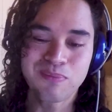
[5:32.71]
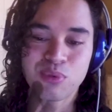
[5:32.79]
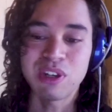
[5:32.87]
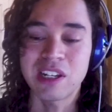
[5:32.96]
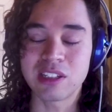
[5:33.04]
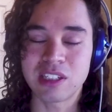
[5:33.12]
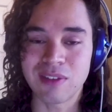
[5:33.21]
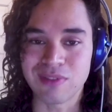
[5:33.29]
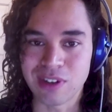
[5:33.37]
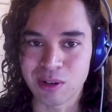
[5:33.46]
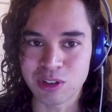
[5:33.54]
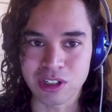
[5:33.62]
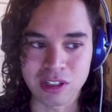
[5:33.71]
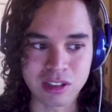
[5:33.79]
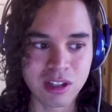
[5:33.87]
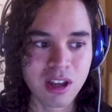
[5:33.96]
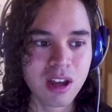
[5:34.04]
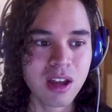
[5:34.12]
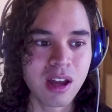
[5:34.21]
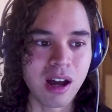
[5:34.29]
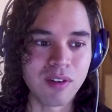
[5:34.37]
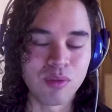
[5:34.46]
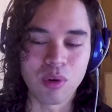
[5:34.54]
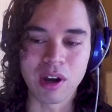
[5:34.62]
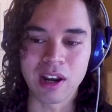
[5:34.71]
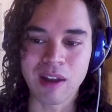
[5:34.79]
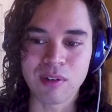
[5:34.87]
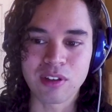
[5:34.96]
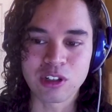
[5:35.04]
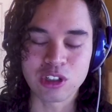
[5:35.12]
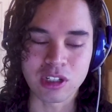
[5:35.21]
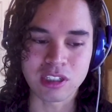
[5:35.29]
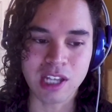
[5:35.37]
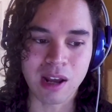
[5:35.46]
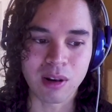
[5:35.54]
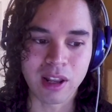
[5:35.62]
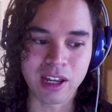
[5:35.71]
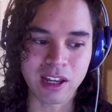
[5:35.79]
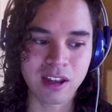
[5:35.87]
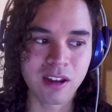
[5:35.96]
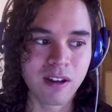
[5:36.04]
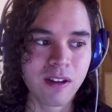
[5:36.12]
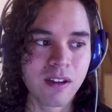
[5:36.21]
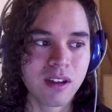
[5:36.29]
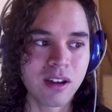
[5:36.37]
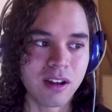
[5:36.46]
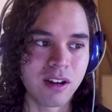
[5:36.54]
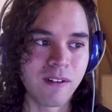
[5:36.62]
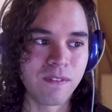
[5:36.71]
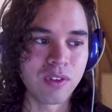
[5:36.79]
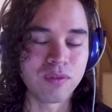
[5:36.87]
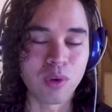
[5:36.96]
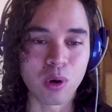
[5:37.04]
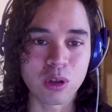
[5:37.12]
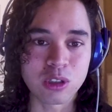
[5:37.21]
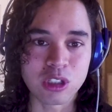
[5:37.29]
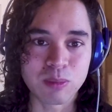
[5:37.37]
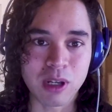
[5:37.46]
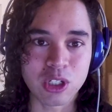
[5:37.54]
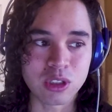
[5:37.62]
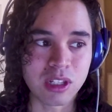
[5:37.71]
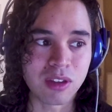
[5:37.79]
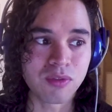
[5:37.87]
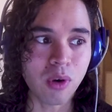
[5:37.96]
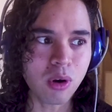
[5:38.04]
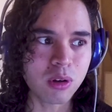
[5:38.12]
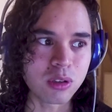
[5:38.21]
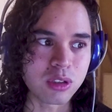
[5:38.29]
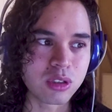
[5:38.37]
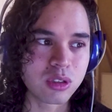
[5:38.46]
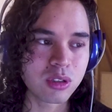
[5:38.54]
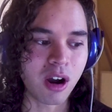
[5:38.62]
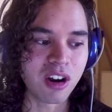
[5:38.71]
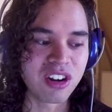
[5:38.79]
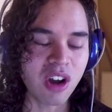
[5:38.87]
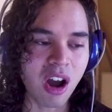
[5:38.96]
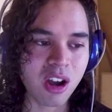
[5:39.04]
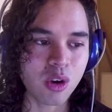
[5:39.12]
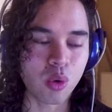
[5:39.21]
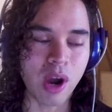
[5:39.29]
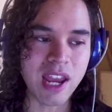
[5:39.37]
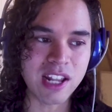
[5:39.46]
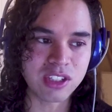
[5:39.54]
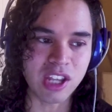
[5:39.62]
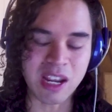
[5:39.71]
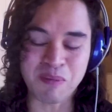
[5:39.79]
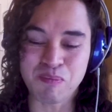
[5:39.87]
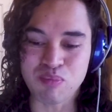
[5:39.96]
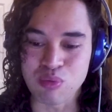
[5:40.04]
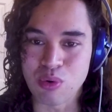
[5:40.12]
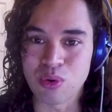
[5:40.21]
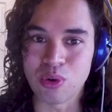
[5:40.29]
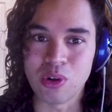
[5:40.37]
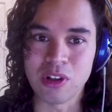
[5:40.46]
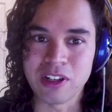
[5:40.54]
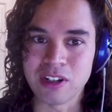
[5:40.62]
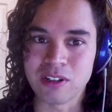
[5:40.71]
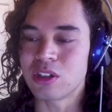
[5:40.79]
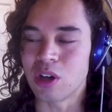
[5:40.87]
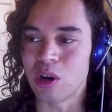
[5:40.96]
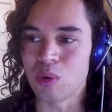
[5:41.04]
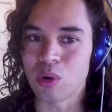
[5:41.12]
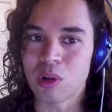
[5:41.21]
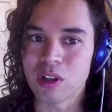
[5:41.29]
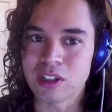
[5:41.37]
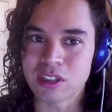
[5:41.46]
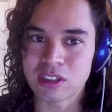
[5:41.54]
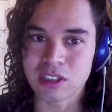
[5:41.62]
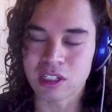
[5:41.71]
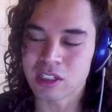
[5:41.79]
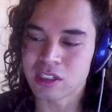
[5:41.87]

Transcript: preconceived notions of what everything should sound like. The vocals especially. The vocals are not quite as, like, brutal and guttural as